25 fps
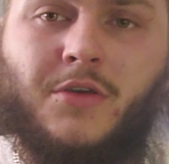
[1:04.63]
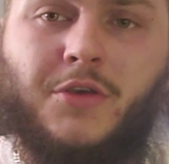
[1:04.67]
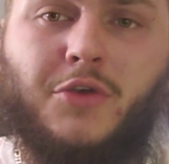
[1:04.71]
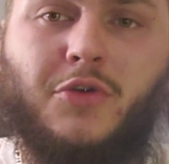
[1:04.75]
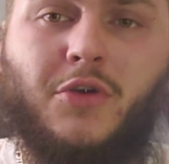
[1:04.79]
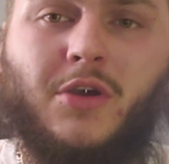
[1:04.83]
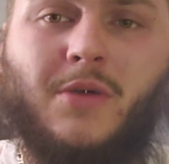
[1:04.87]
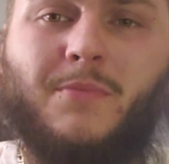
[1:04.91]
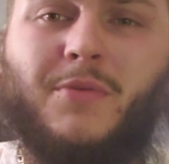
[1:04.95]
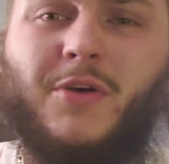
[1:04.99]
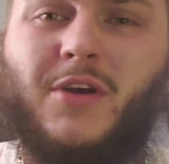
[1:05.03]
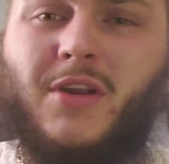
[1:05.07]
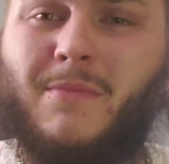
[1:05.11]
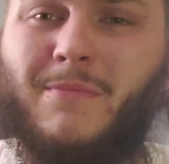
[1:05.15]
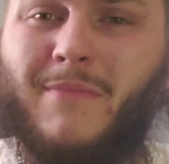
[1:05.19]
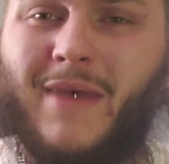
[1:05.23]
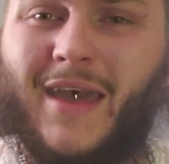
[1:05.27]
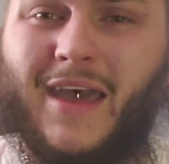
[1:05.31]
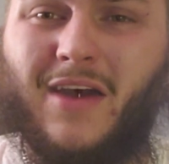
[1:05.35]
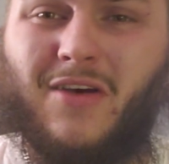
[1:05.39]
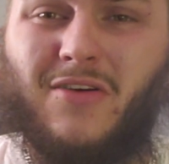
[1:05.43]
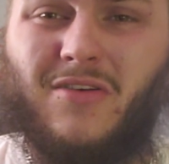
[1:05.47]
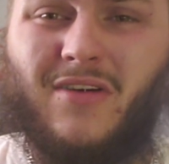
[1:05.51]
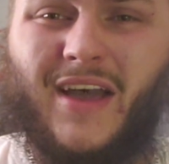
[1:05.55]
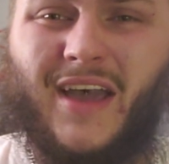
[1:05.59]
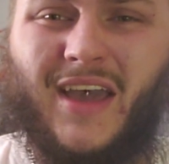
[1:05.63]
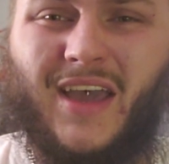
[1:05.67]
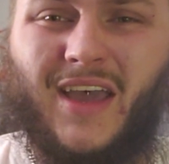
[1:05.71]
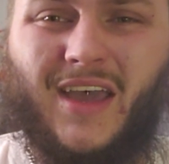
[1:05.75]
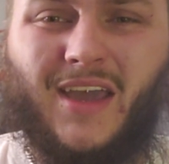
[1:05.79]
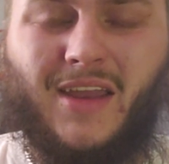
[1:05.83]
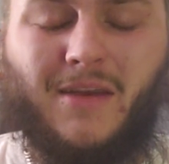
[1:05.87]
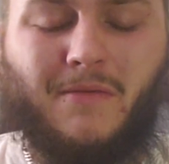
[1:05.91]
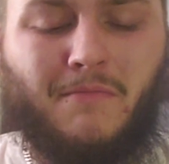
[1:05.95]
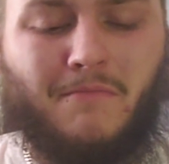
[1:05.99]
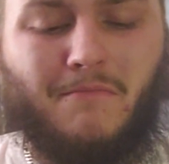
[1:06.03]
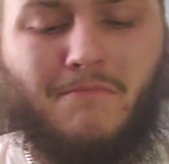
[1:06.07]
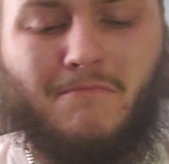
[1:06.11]
you can put a male
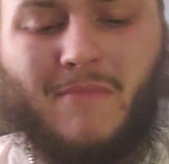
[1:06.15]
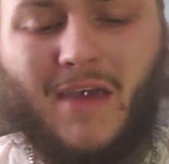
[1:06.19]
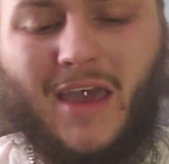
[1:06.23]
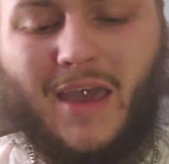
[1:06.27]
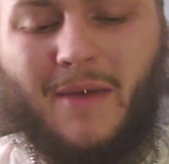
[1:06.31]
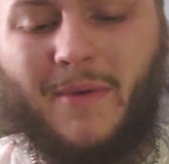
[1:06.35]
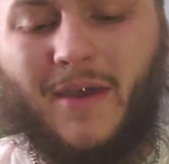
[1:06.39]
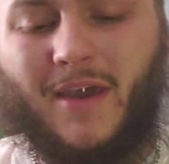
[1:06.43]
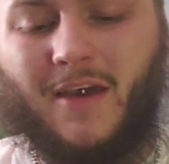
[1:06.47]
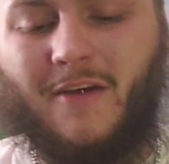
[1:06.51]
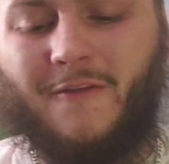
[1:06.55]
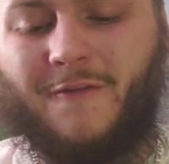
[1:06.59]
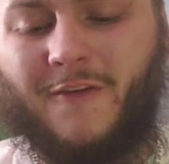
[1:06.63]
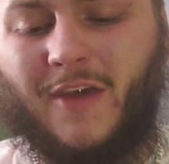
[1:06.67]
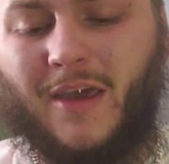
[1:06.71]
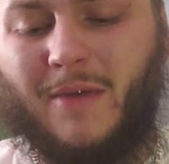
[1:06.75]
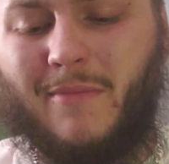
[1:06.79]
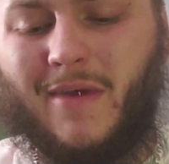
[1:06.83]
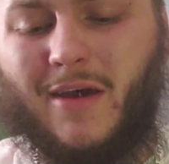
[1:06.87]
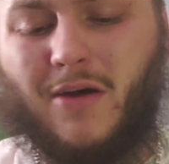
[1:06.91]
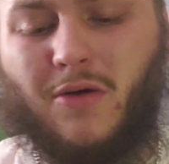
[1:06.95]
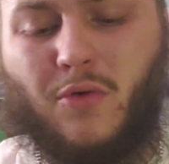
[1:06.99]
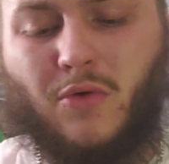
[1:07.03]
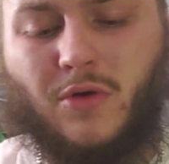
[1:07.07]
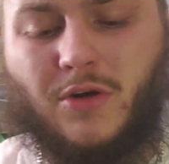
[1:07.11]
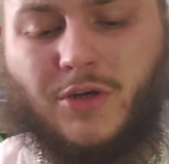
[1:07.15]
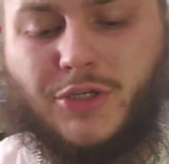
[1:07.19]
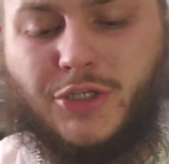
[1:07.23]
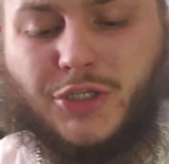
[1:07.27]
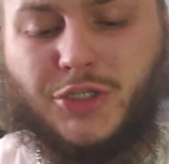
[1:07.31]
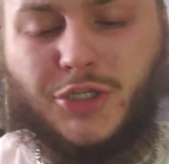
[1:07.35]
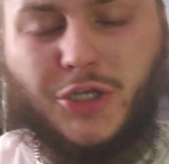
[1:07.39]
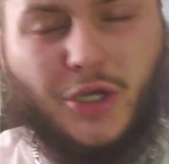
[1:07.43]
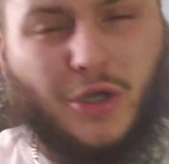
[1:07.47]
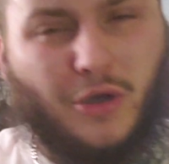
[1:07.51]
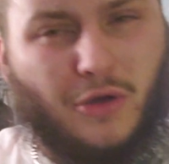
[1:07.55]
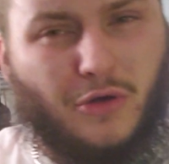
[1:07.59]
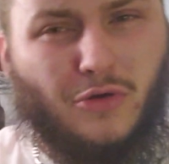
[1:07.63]
and maybe a female or
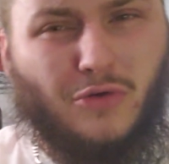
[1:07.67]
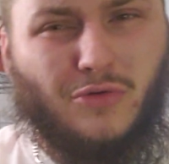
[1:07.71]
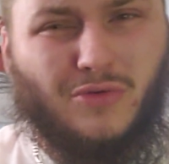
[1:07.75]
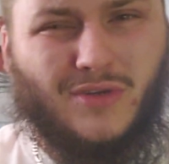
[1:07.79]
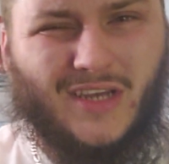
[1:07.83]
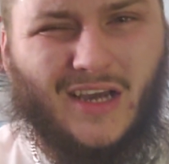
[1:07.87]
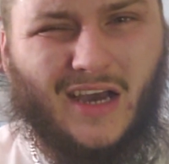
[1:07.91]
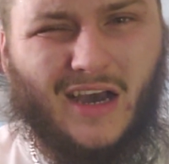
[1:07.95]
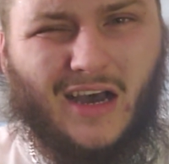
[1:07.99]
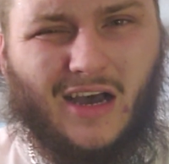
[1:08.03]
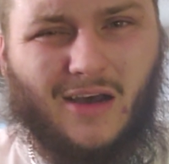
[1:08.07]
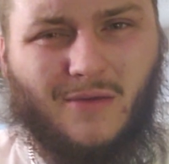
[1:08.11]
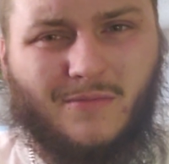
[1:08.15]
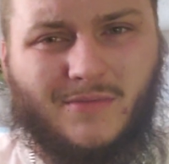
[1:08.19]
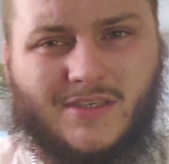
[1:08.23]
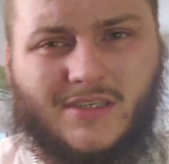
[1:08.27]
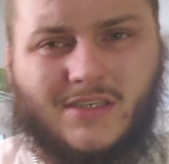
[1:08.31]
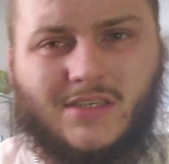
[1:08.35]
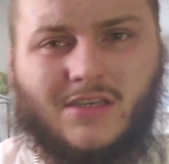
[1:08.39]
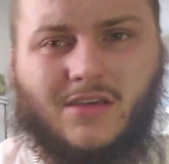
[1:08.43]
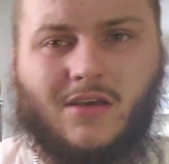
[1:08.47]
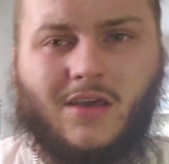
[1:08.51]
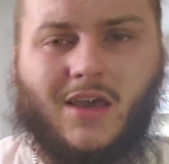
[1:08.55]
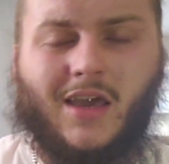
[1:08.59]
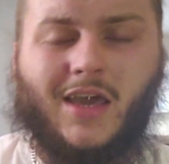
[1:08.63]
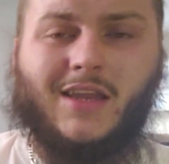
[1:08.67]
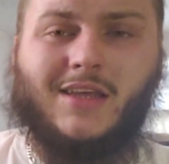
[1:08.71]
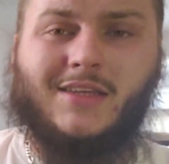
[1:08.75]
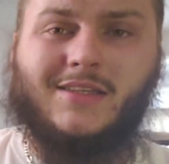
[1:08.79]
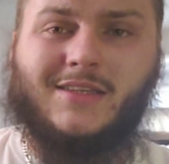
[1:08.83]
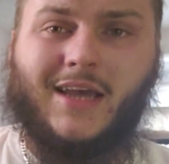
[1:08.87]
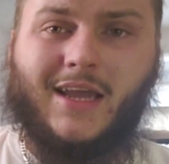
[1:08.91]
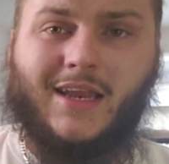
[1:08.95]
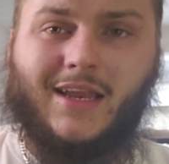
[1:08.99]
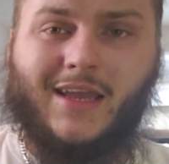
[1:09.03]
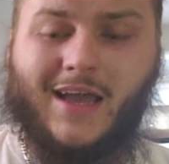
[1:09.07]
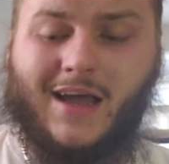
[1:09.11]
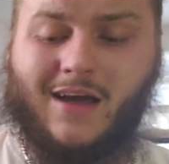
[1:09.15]
2 tops in a
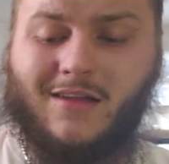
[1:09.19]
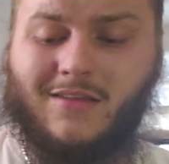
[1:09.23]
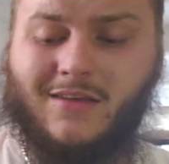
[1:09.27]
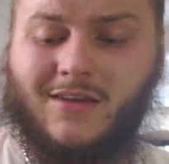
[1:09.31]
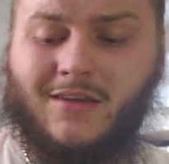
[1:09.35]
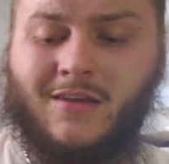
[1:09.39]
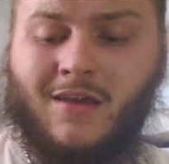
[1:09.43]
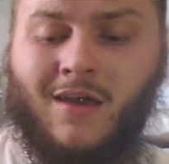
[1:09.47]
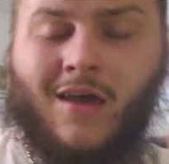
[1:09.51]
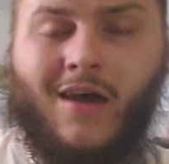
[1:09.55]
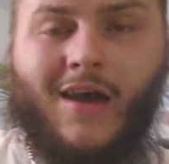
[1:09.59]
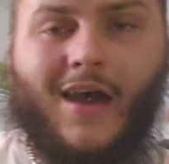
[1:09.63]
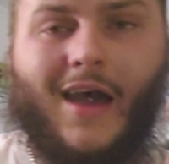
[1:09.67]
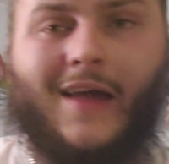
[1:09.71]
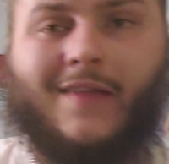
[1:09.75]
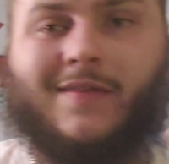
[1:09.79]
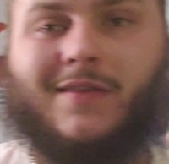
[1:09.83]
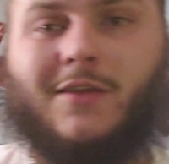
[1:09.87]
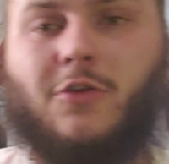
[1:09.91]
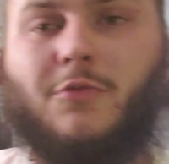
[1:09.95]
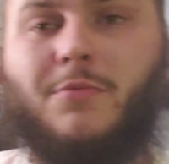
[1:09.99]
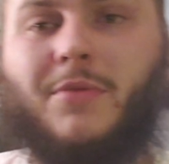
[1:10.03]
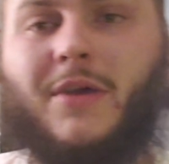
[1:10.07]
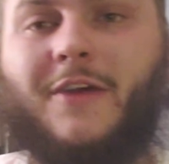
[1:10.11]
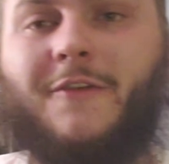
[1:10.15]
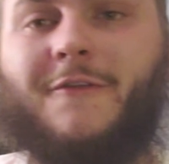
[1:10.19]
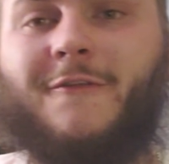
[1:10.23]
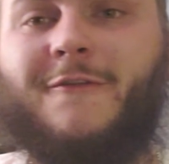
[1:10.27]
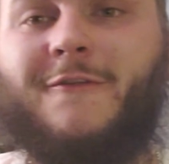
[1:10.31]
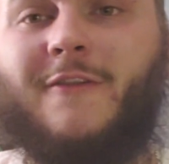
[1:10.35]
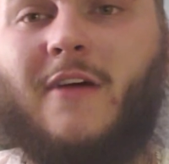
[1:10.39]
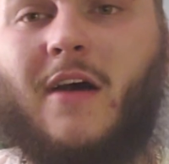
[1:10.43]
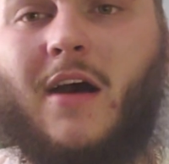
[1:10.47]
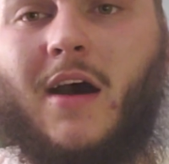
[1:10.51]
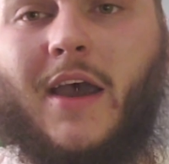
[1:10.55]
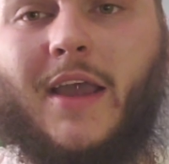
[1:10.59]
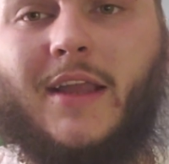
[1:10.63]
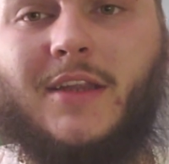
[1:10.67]
10 gallon, and they'll be
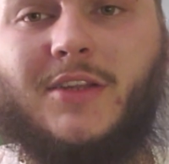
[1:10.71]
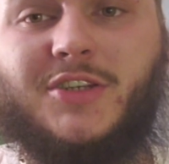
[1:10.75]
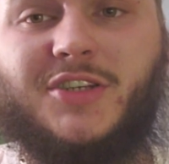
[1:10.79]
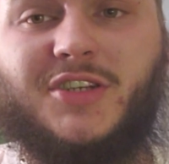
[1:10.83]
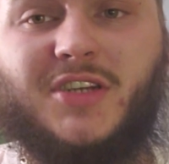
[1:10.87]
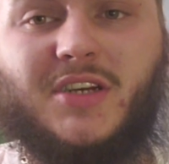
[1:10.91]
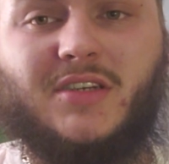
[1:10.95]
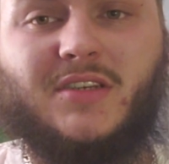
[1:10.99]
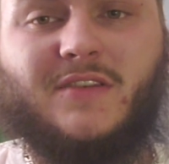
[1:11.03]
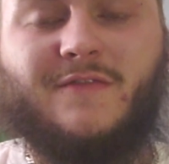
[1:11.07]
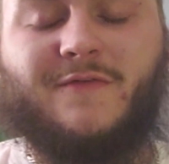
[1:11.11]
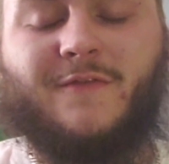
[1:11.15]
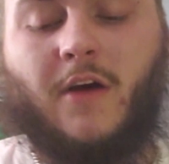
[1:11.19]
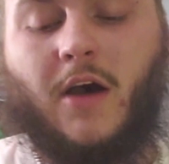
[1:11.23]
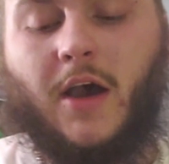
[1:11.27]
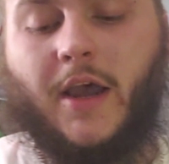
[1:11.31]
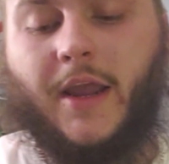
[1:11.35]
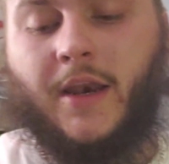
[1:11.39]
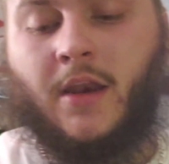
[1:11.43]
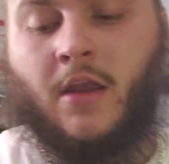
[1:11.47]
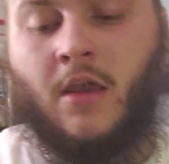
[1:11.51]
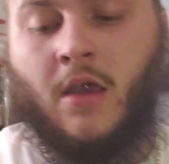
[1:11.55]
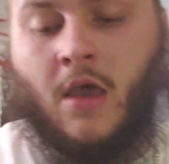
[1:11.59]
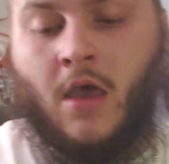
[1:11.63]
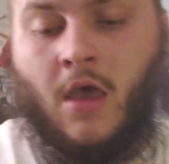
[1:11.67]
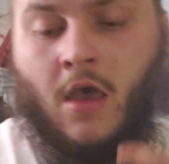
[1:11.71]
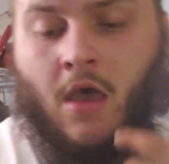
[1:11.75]
fine, just fine.